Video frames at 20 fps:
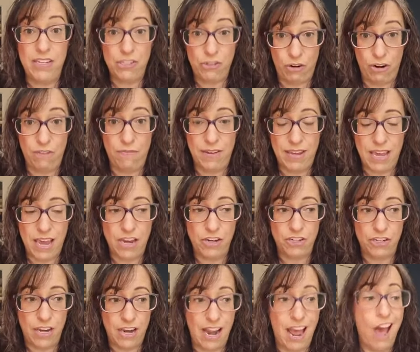
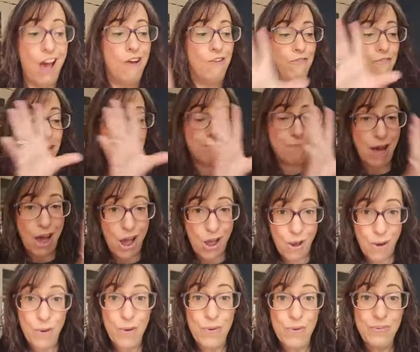certification, from my
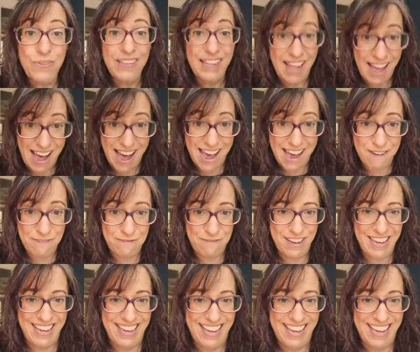own life,